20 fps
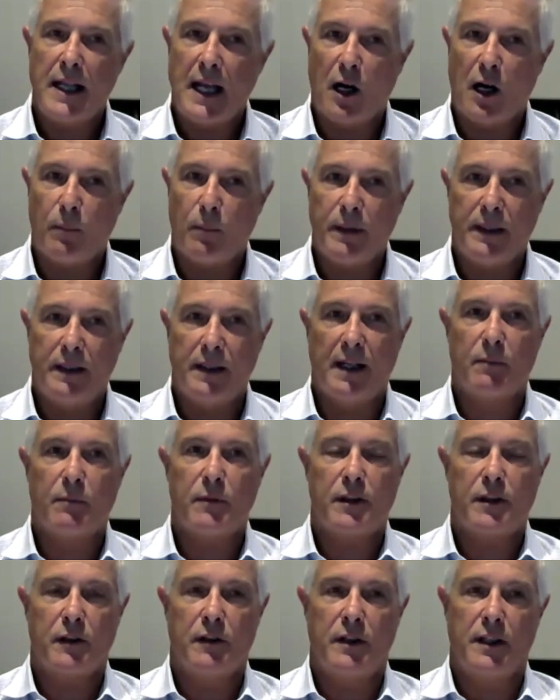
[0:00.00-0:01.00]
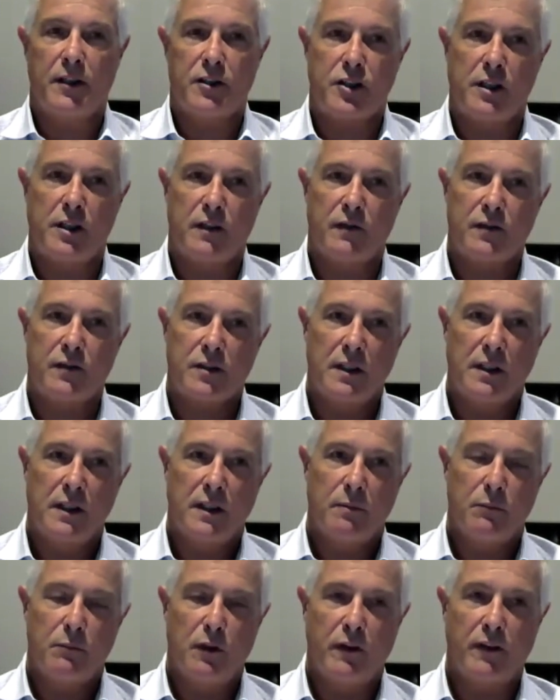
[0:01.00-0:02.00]
helping them with their initiatives
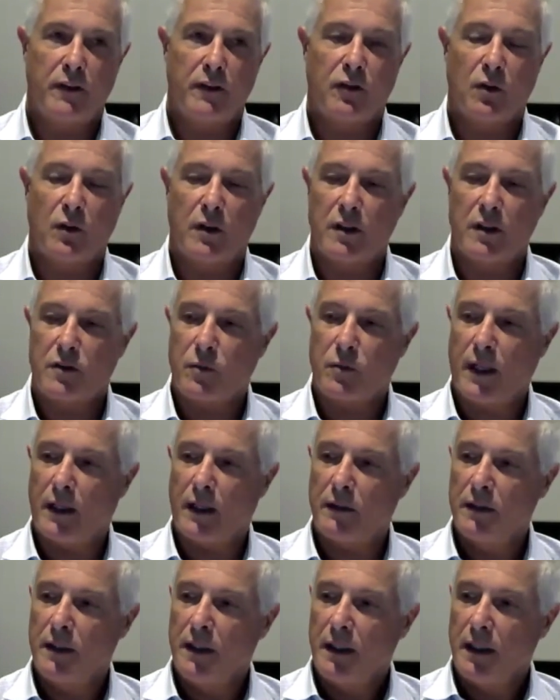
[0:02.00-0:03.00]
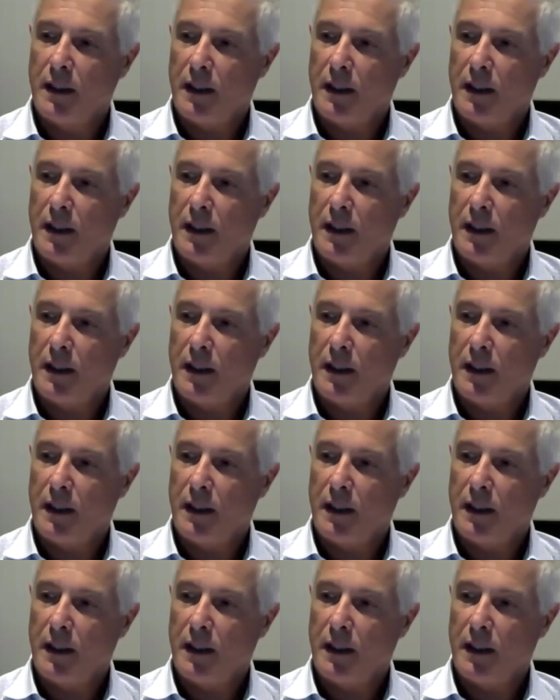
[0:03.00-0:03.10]
moving forward as well.